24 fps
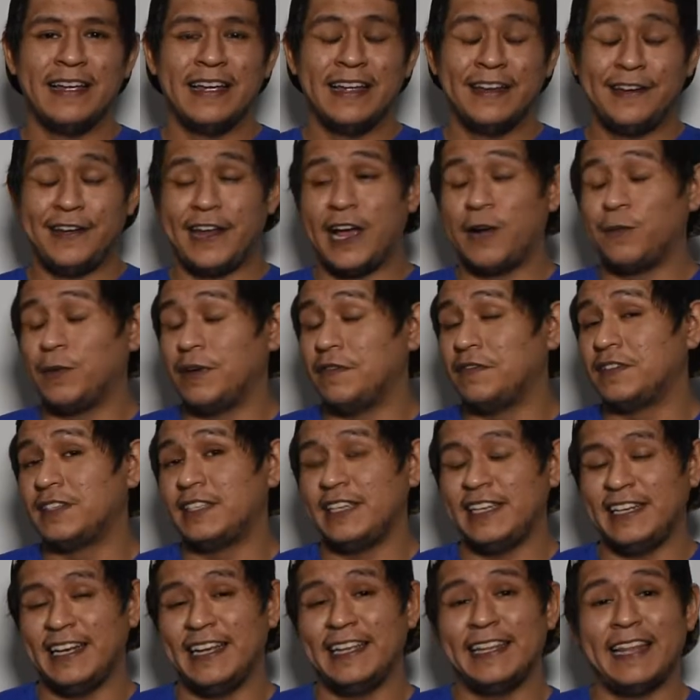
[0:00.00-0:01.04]
Now, we've
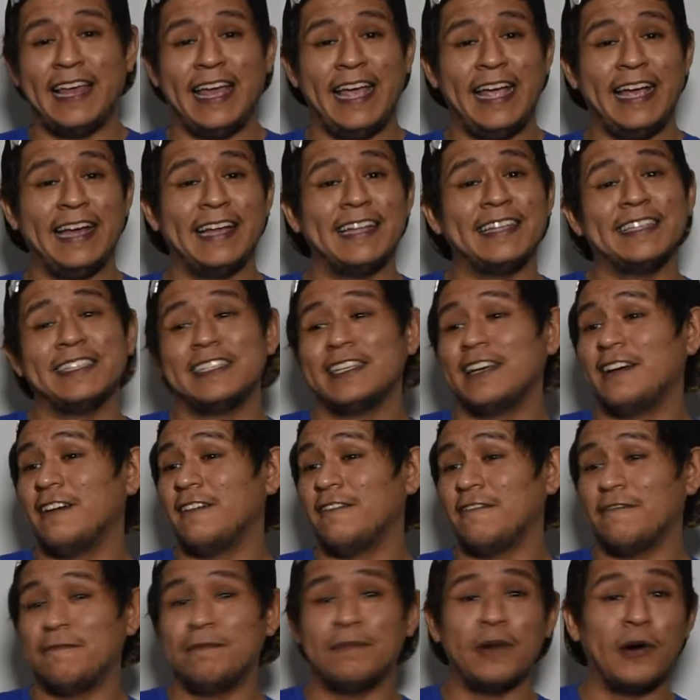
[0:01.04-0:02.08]
seen it in the hands
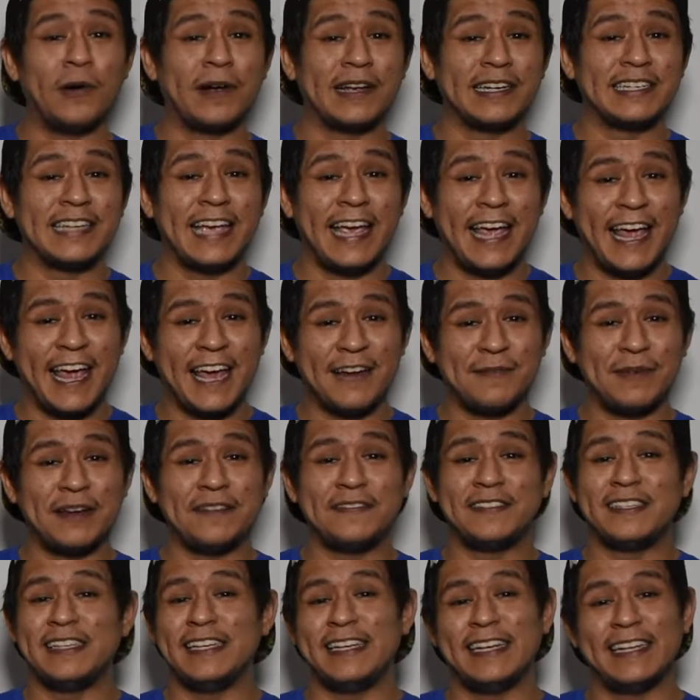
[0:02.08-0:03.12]
of Bo-Katan, we've
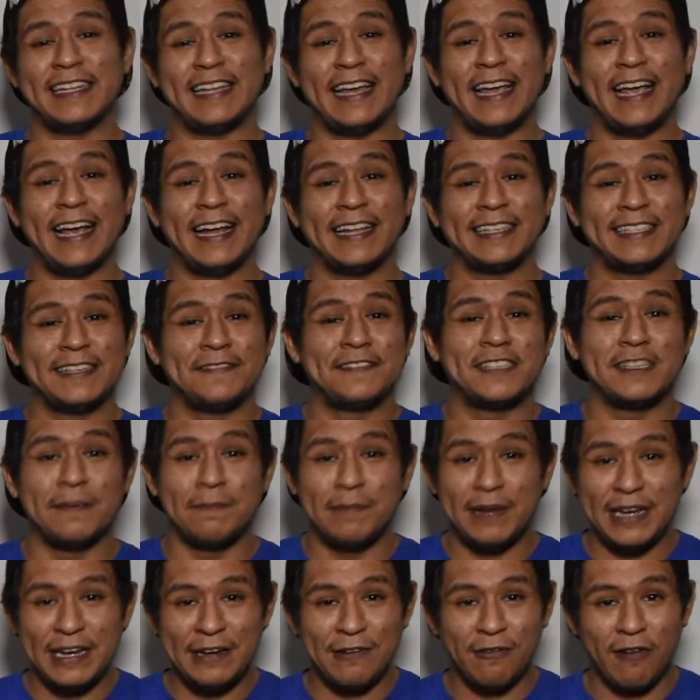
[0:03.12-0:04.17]
seen it in the hands of
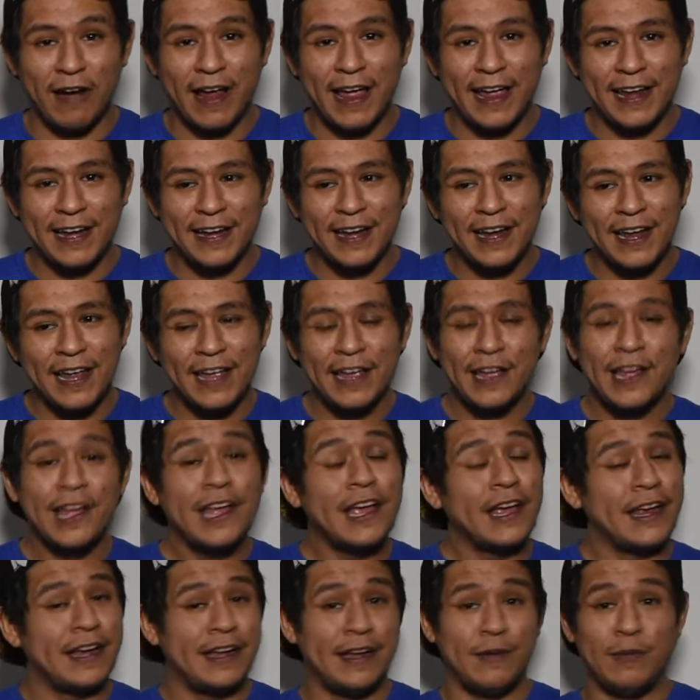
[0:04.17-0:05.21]
Sabine Wren,
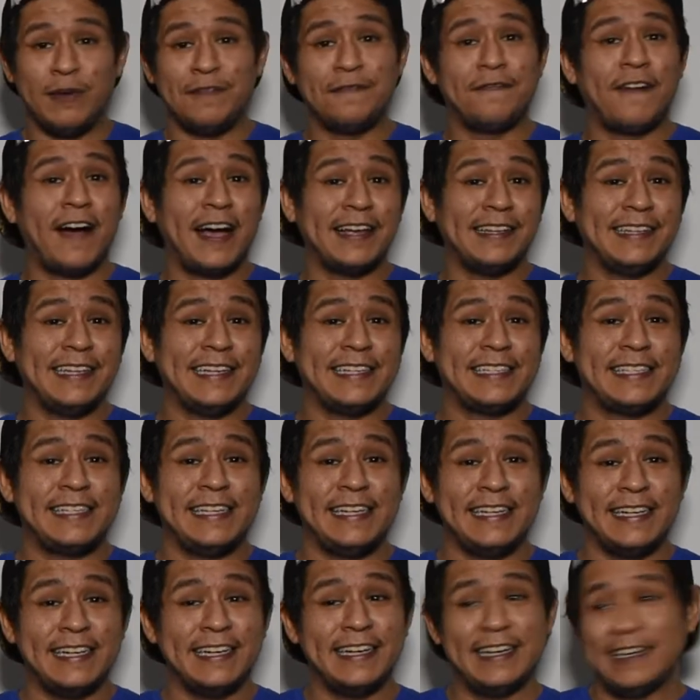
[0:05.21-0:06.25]
and we've finally
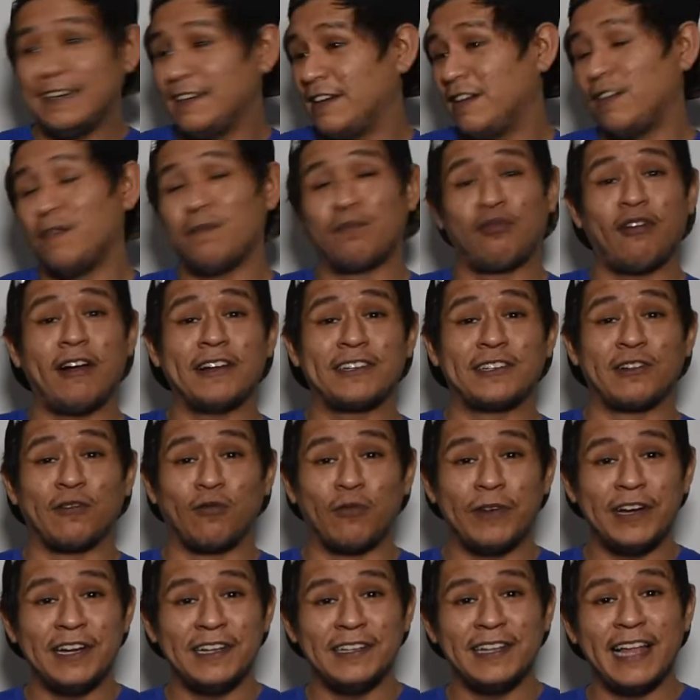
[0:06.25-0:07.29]
seen it brought to
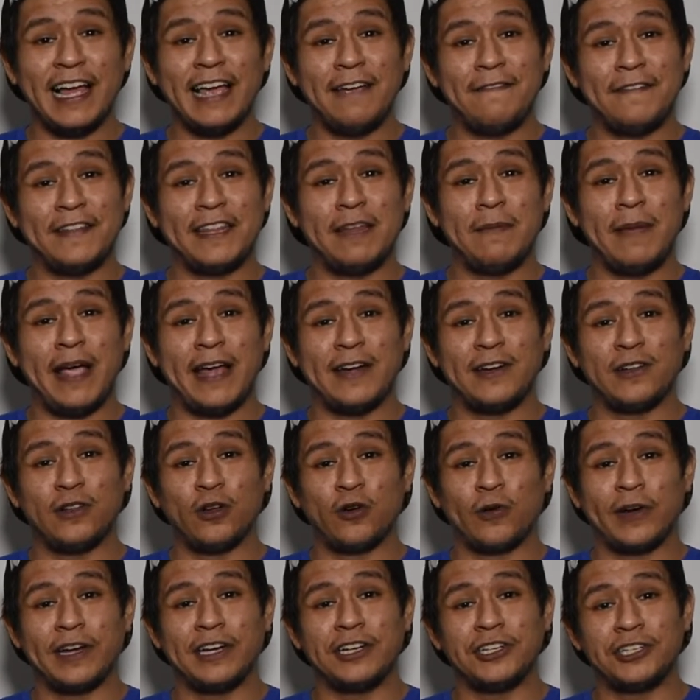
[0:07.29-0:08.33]
real life in the
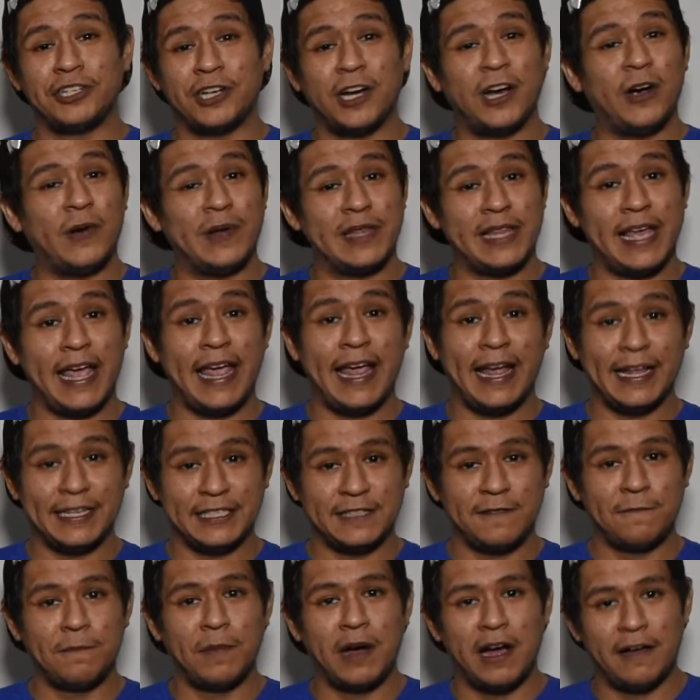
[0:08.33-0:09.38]
Mandalorian show in the hands
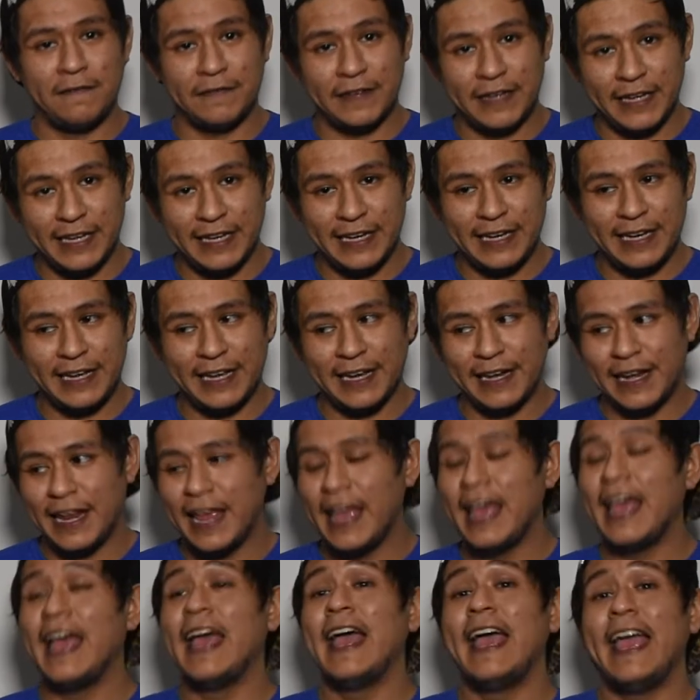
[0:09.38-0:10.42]
of Moff Gideon,
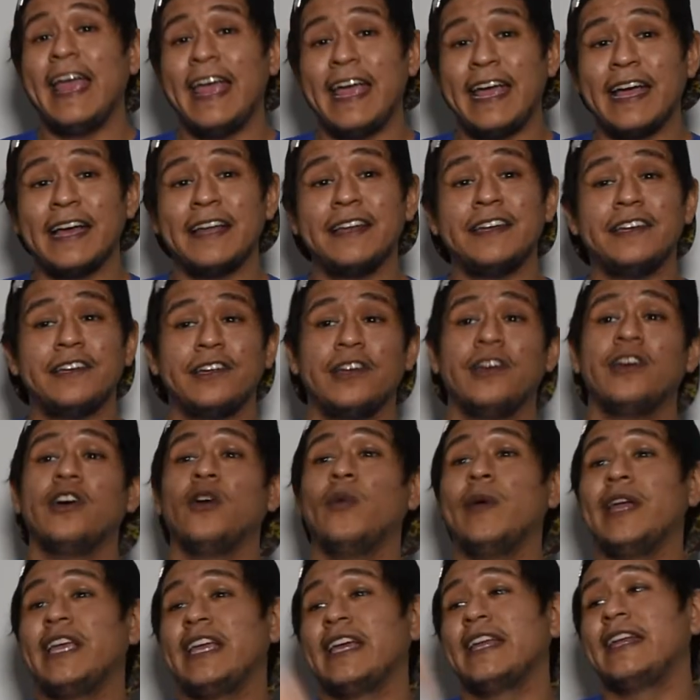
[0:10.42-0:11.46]
and
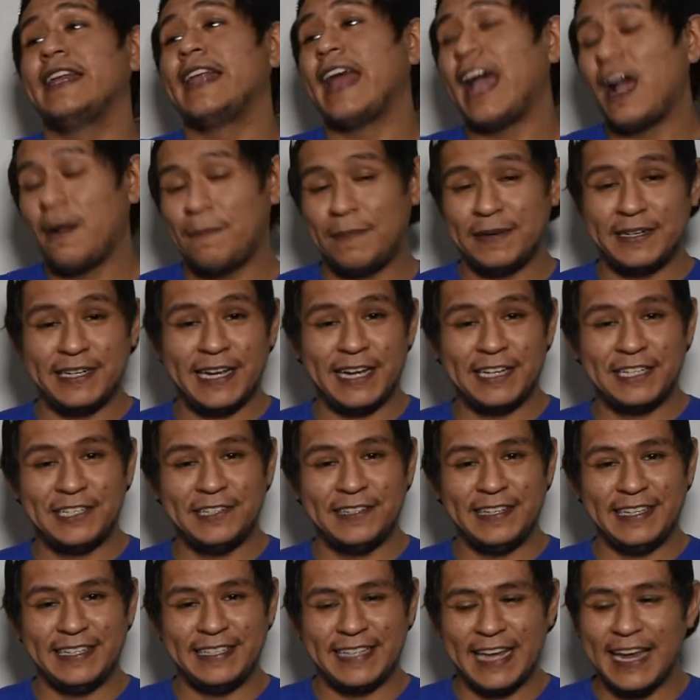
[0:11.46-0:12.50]
we can now
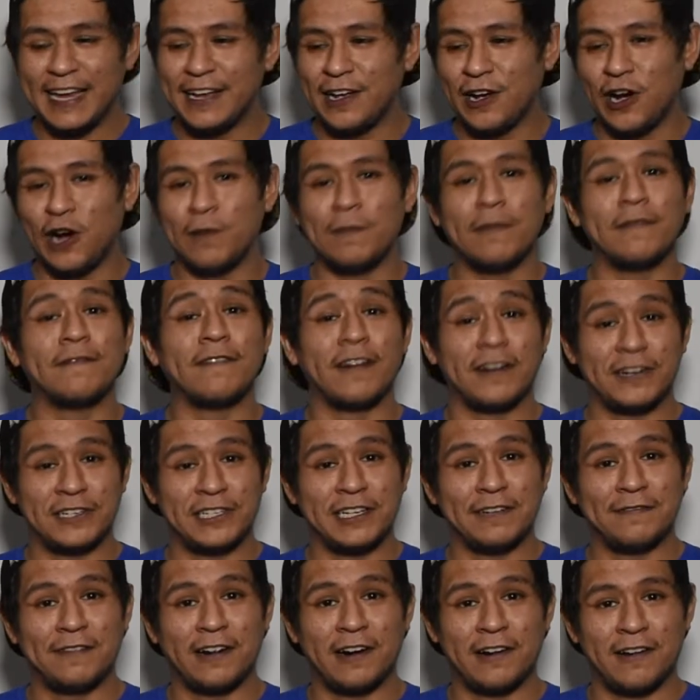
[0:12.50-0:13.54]
potentially take home a version
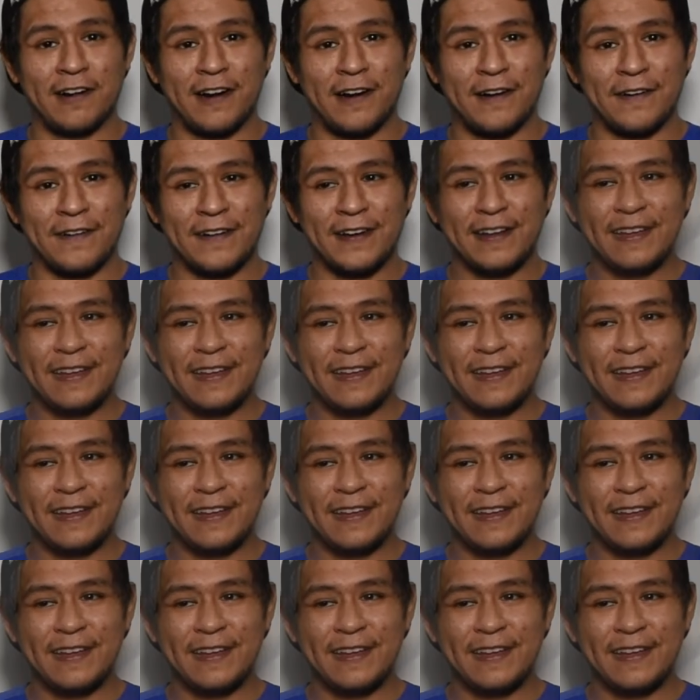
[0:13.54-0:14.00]
of our own.